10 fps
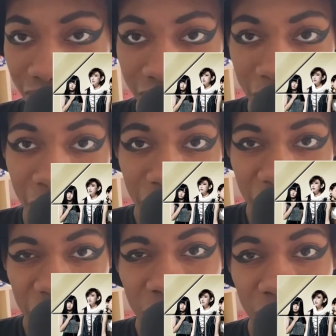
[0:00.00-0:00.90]
to have
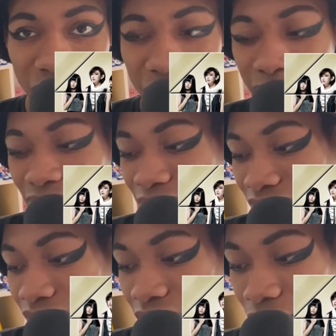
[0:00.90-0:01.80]
that for a theme song
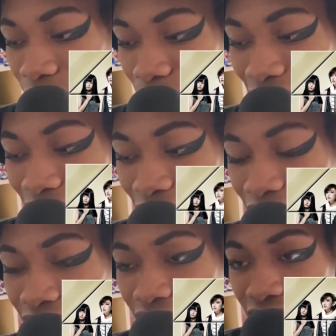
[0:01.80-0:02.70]
for Rider.
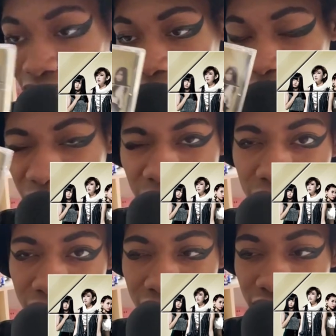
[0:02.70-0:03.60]
So
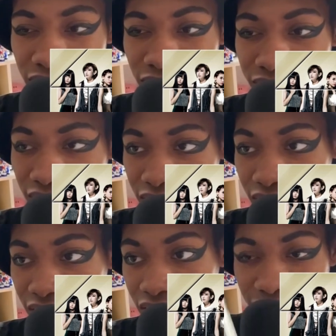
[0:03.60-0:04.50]
there's next
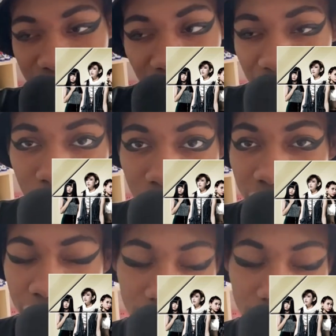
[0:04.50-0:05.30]
stage. I didn't really like this